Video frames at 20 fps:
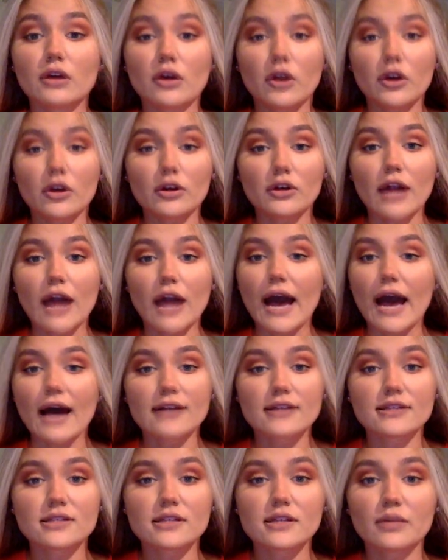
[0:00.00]
are
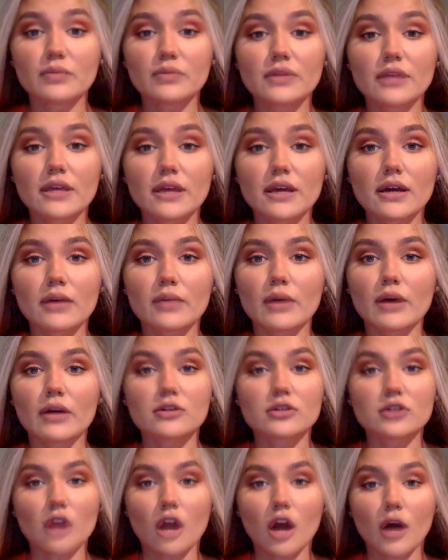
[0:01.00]
asked something
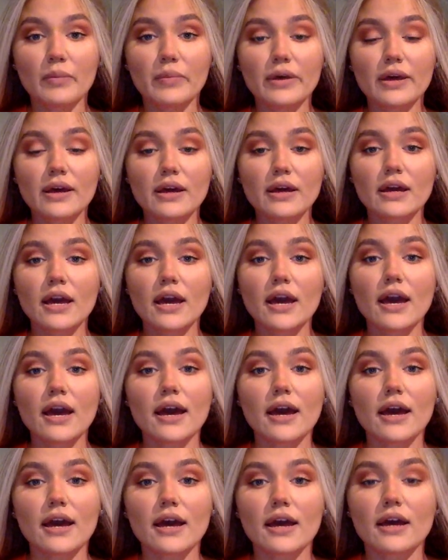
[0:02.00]
about a topic
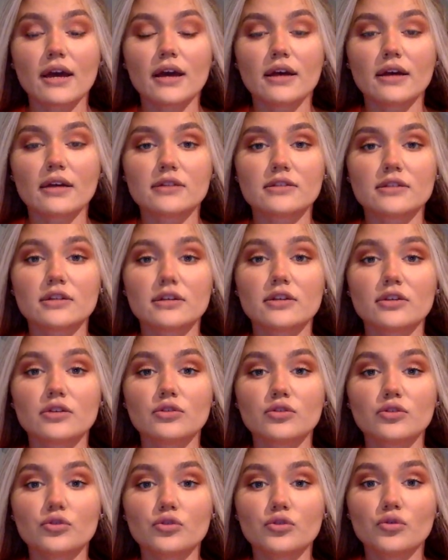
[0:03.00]
and
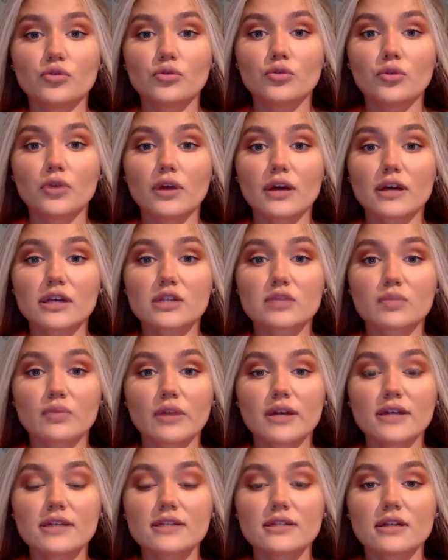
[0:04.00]
you
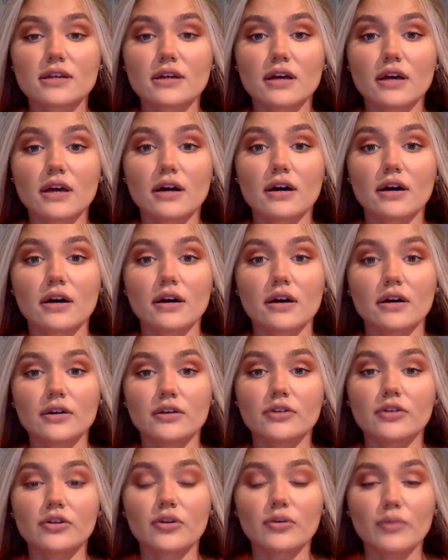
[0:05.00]
express
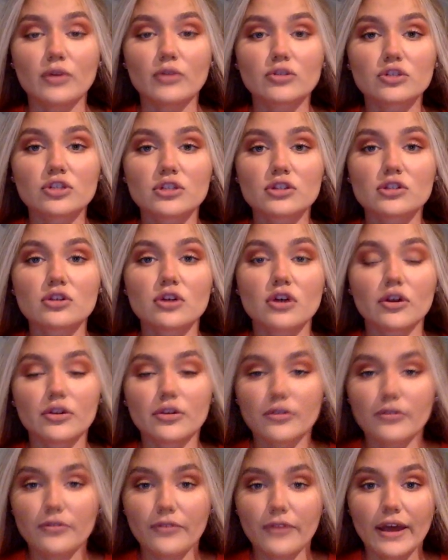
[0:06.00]
your emotions on
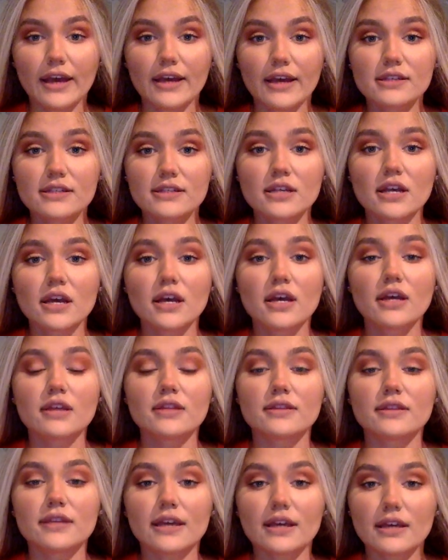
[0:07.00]
your face,
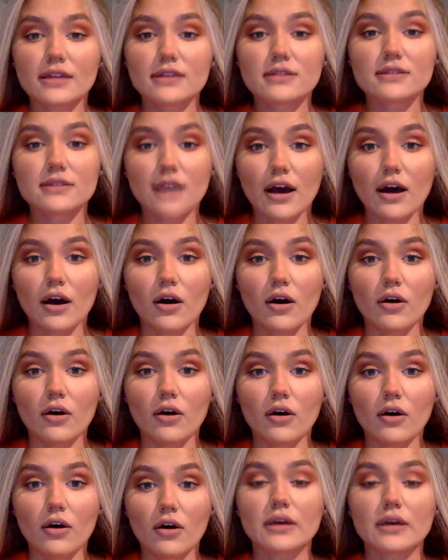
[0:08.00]

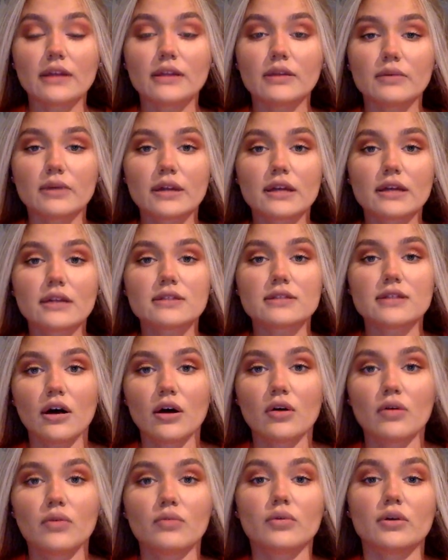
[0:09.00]
anybody can
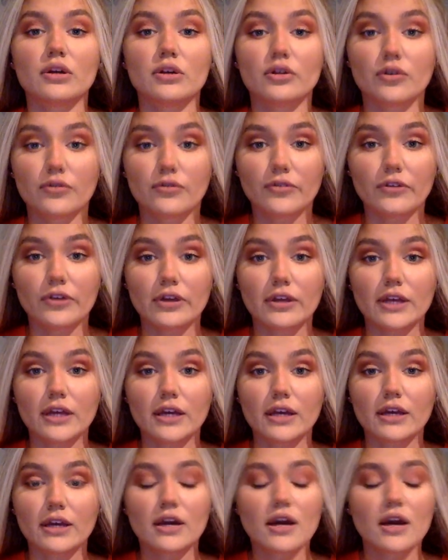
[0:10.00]
tell what you're
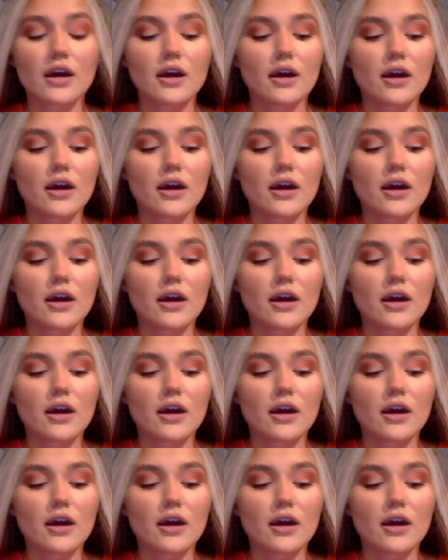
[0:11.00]
feeling.